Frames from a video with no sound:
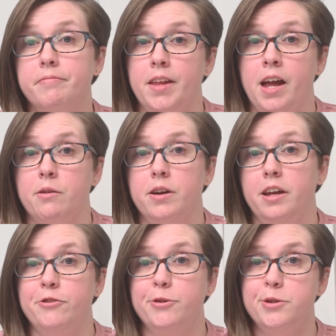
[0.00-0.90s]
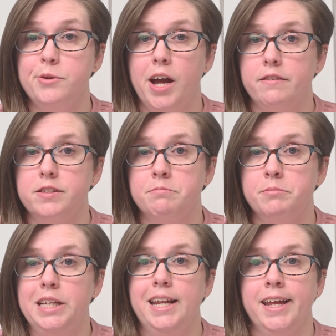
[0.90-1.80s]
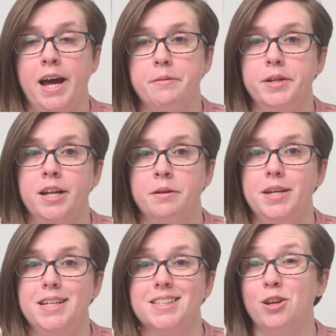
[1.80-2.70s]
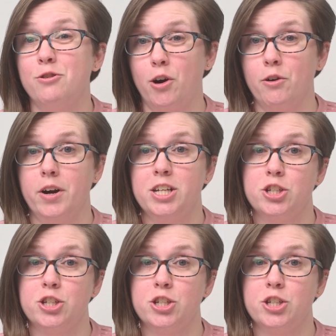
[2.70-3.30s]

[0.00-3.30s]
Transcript: Now, if you do have some bleeding happen in a piece that you've already